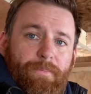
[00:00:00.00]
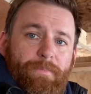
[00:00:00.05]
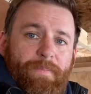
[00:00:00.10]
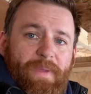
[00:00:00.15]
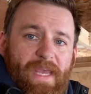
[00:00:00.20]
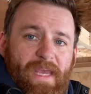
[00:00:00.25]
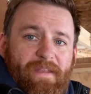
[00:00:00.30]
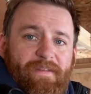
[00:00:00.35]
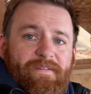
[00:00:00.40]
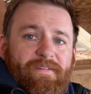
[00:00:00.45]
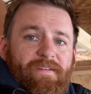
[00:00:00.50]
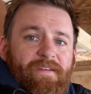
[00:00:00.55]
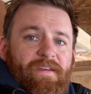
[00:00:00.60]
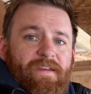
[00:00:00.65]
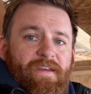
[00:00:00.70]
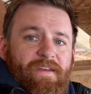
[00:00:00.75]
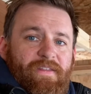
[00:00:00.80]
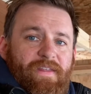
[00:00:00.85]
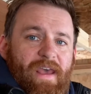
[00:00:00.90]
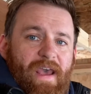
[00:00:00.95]
bits
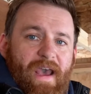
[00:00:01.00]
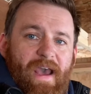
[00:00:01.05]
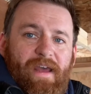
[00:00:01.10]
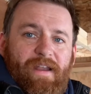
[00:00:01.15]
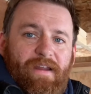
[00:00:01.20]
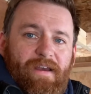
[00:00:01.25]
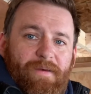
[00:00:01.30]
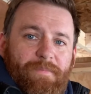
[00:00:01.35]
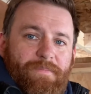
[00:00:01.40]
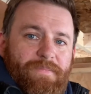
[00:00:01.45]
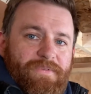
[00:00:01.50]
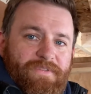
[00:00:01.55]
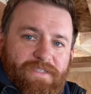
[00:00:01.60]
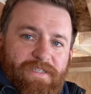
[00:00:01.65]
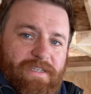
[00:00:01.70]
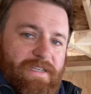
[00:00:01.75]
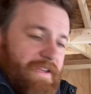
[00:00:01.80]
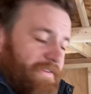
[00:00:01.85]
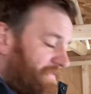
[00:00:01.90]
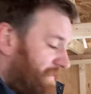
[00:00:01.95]
that add up
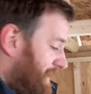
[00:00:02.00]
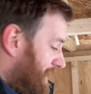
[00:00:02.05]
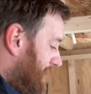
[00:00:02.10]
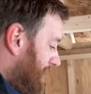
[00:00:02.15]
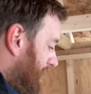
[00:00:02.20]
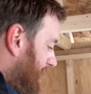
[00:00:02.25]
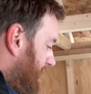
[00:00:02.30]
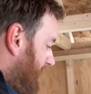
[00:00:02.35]
significantly.